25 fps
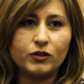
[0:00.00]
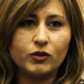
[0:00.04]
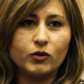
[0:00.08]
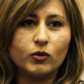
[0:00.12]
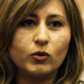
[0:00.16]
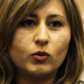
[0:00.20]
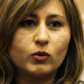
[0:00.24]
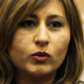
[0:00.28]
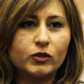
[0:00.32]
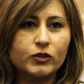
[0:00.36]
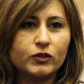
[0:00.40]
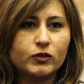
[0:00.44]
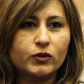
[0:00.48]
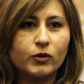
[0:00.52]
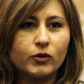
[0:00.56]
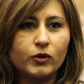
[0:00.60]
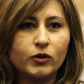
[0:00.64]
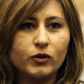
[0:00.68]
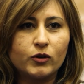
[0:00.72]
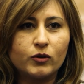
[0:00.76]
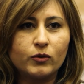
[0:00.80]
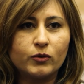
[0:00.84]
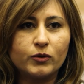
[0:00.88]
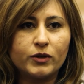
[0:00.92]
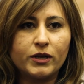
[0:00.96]
you know also
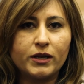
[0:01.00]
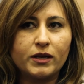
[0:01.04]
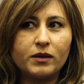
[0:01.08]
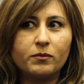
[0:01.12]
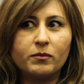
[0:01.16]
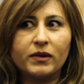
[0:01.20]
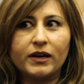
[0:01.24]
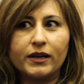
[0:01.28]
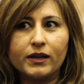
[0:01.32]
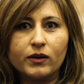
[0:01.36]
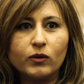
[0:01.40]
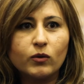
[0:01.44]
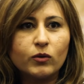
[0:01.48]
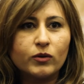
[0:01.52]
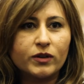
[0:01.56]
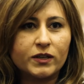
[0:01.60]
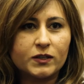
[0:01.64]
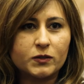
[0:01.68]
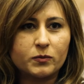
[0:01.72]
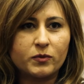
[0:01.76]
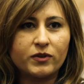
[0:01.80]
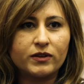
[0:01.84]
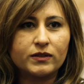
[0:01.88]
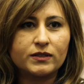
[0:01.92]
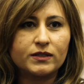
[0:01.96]
including my own
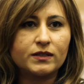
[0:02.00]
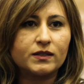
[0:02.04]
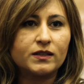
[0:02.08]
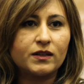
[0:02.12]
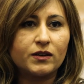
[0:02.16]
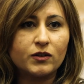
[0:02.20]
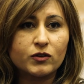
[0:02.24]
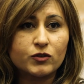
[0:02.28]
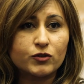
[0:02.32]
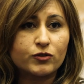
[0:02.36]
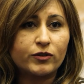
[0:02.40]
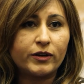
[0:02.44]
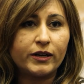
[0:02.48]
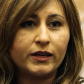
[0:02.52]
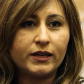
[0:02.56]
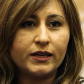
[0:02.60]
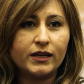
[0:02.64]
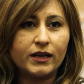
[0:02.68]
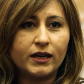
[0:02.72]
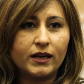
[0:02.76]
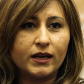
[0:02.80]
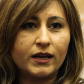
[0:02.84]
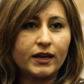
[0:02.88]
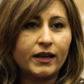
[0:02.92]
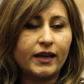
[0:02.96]
experiences in
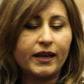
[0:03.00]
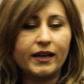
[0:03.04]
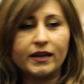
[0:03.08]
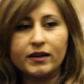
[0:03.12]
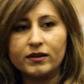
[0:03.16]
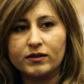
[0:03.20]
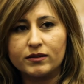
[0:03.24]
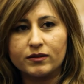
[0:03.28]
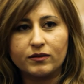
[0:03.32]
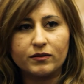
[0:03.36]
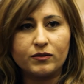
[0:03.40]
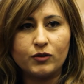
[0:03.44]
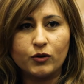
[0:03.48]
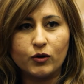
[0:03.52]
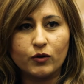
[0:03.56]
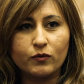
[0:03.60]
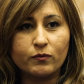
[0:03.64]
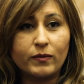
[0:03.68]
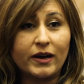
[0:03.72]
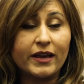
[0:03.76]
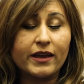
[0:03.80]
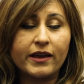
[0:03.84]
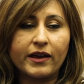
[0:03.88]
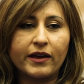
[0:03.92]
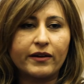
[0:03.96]
Australia and you know
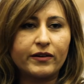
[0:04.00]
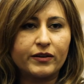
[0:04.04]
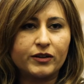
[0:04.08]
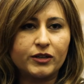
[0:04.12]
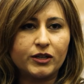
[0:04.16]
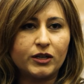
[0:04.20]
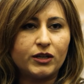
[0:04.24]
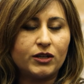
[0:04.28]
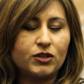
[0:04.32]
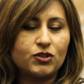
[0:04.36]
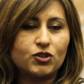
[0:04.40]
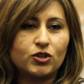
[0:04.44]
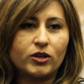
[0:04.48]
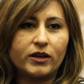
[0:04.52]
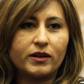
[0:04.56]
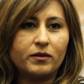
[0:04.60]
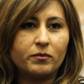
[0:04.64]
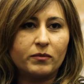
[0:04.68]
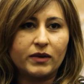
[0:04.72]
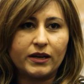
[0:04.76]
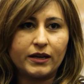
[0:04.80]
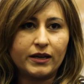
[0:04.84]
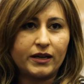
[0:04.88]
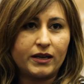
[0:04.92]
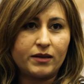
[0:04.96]
my heritage
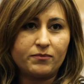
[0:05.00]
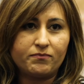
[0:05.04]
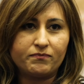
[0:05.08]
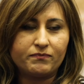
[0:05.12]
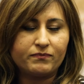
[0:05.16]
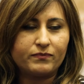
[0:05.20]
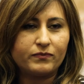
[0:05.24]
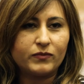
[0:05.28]
and my